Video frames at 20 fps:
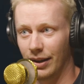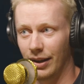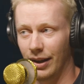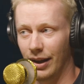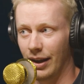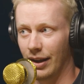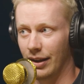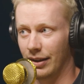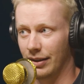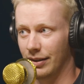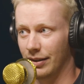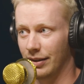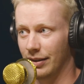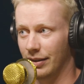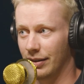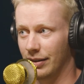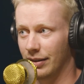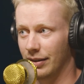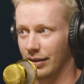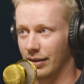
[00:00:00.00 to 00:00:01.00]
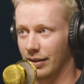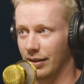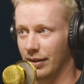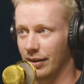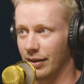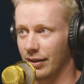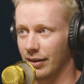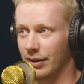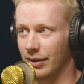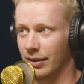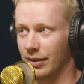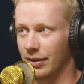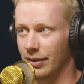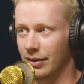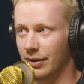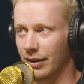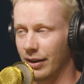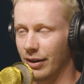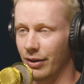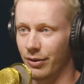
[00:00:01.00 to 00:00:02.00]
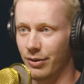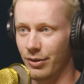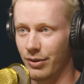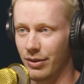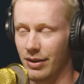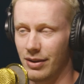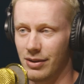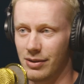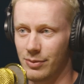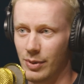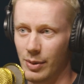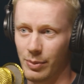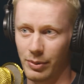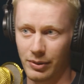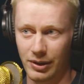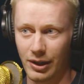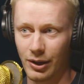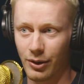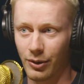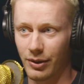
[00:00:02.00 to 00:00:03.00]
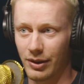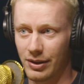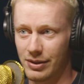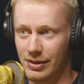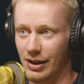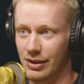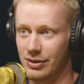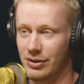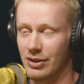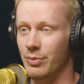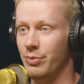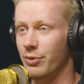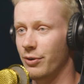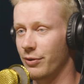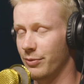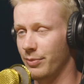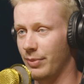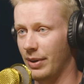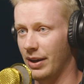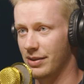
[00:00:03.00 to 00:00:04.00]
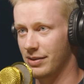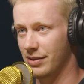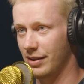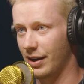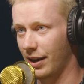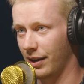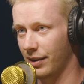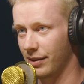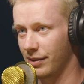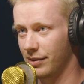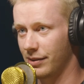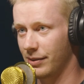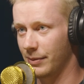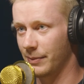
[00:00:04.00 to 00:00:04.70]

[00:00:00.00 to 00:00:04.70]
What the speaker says: And little do these people know it's actually proven by science.